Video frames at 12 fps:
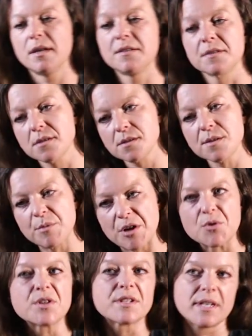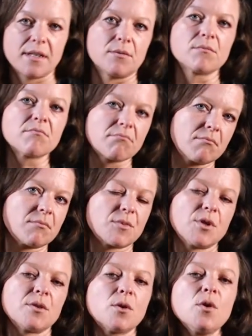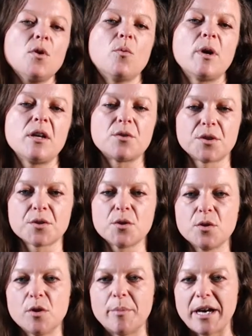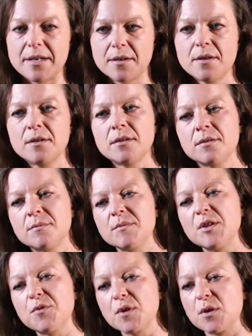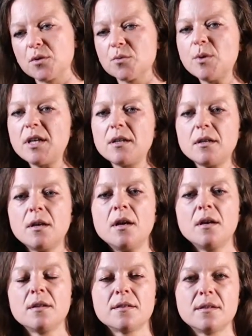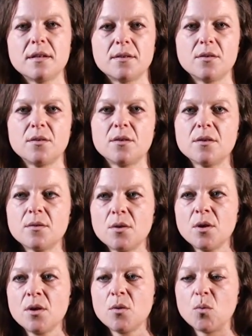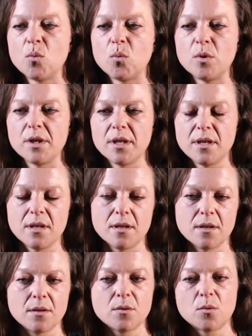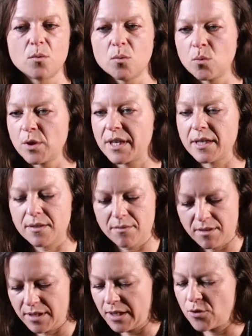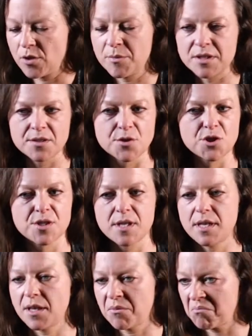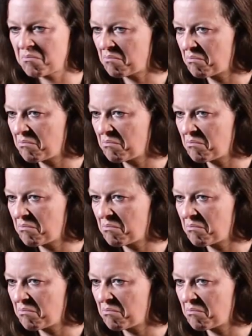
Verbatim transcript: And the system error again, it could go well or it could go bad. If it goes well, then we we get an error message saying